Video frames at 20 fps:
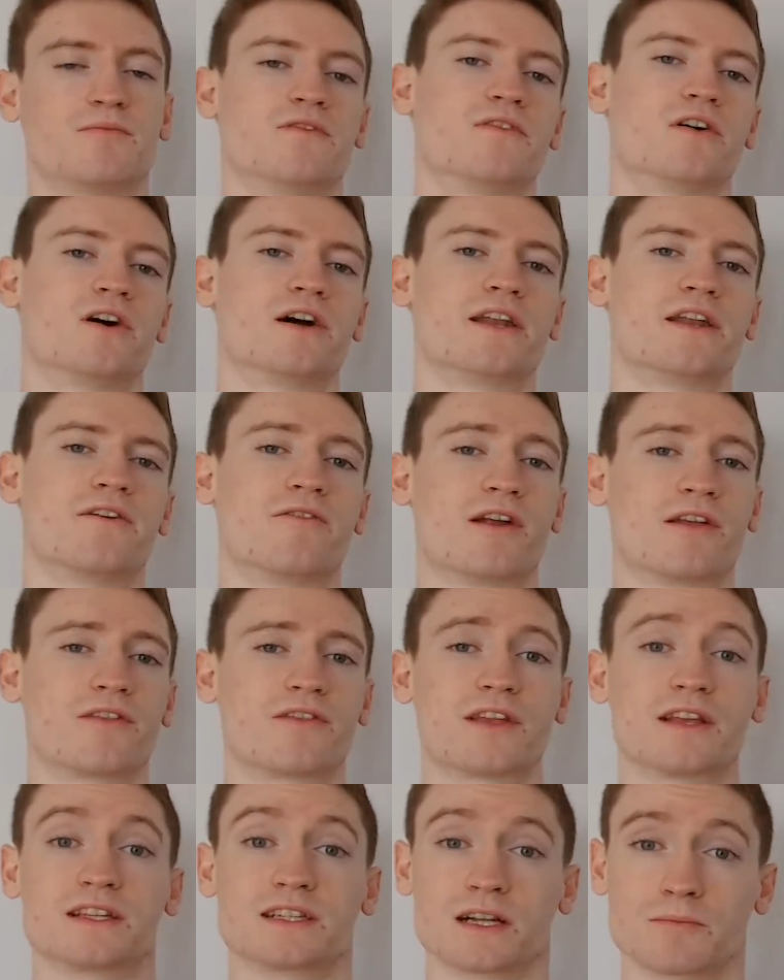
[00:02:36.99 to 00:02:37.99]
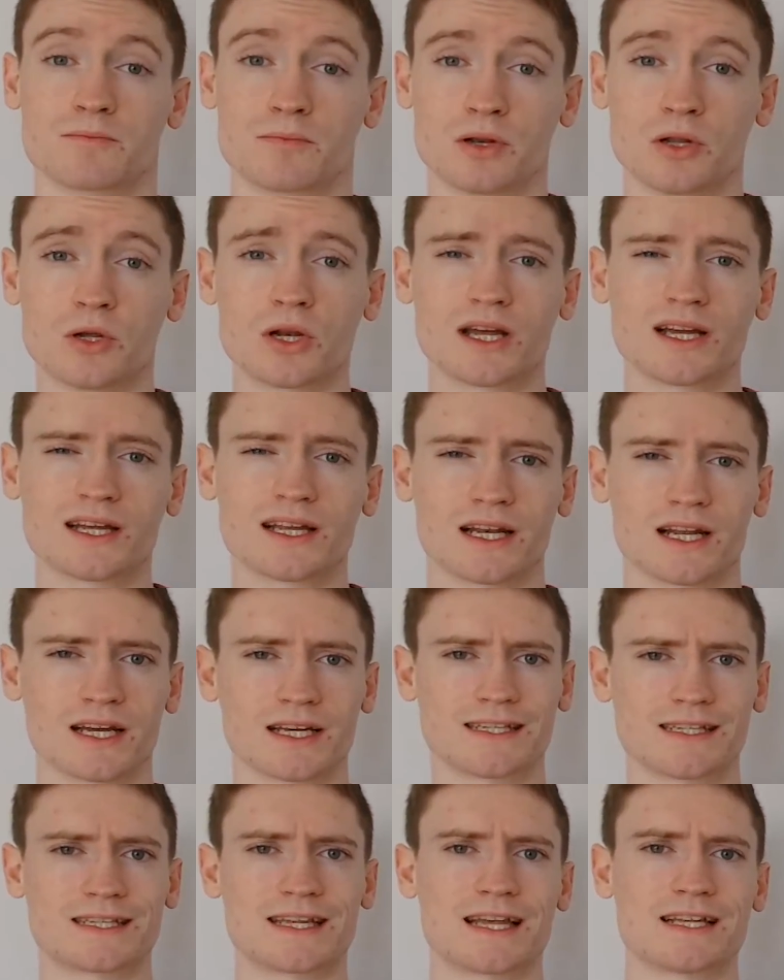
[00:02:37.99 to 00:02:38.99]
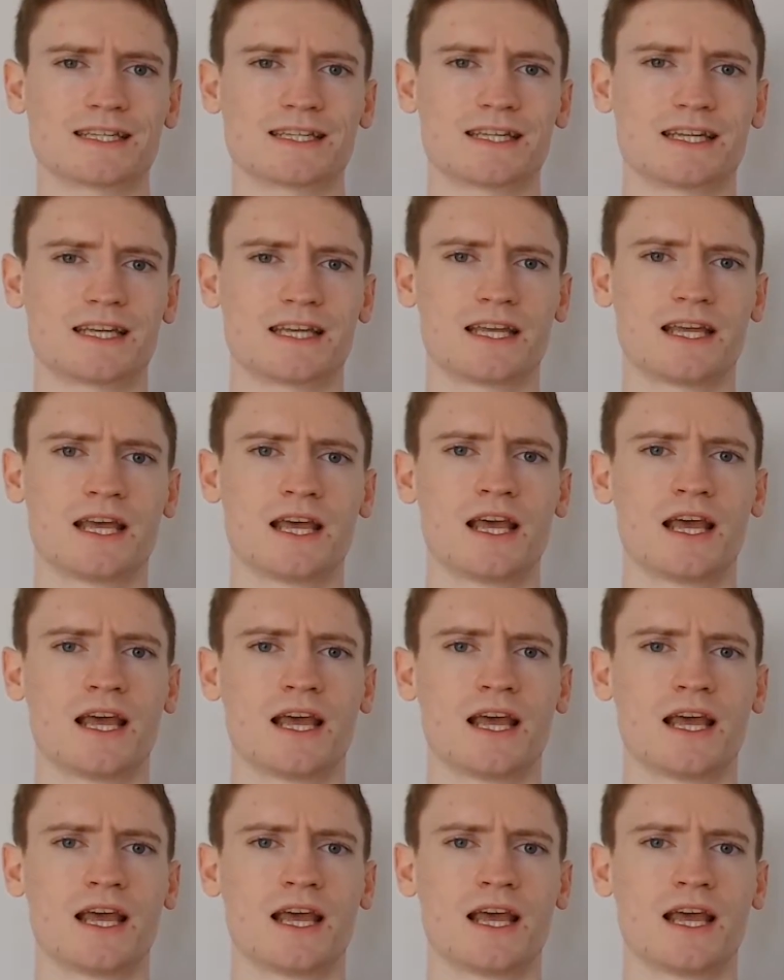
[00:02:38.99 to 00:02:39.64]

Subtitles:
provided around things like blue light, light intensity,